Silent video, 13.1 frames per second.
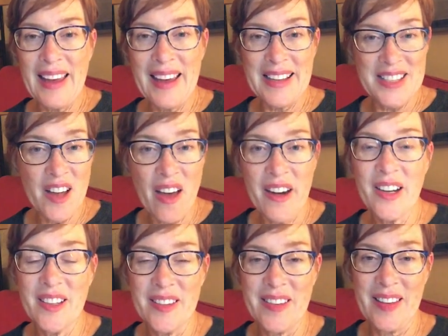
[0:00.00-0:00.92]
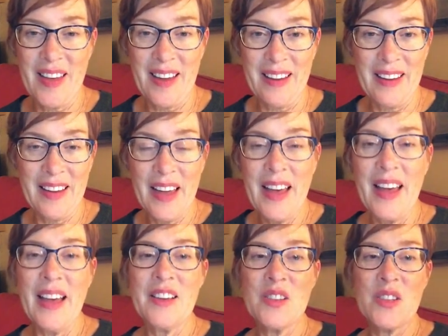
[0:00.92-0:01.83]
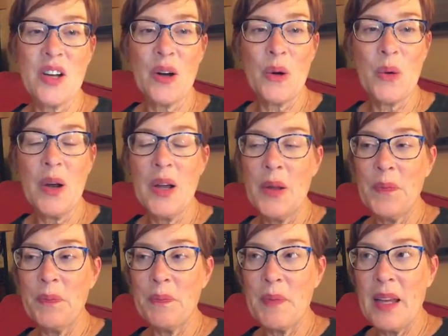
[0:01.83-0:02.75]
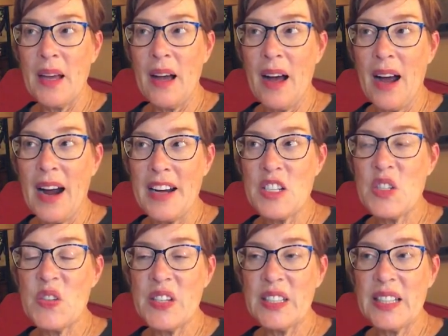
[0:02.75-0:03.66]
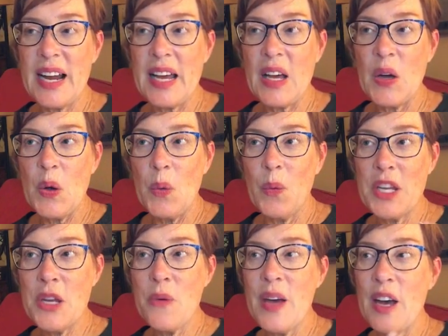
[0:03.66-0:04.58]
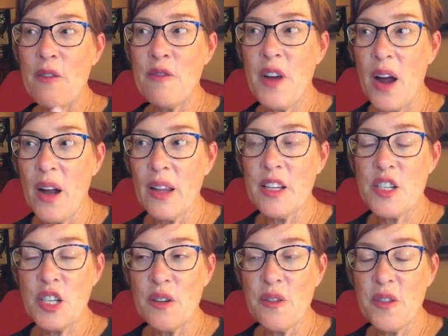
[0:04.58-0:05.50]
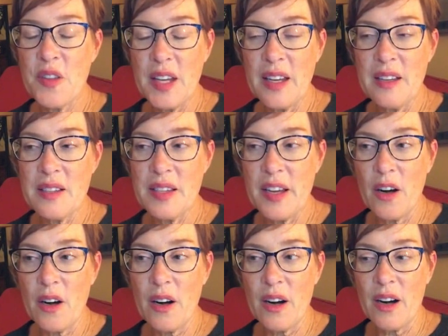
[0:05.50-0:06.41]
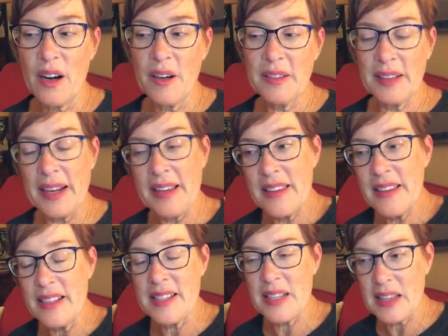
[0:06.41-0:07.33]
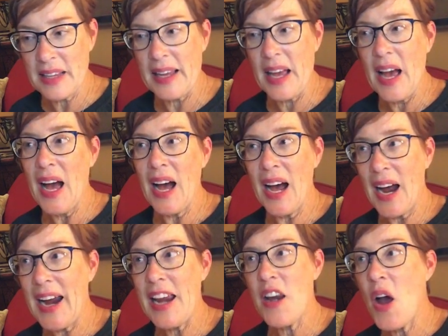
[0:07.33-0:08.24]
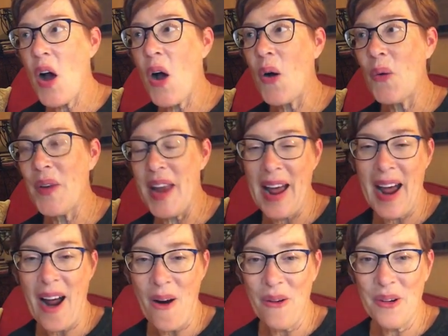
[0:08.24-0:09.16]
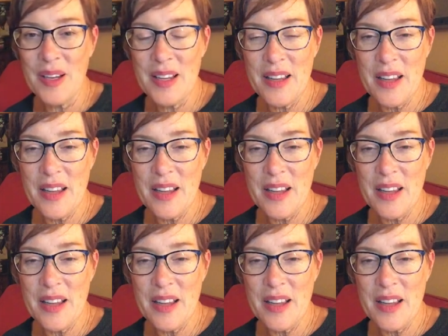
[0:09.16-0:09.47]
It's not a good thing. So I just feel like when you have knowledge of things that are like this, like I know now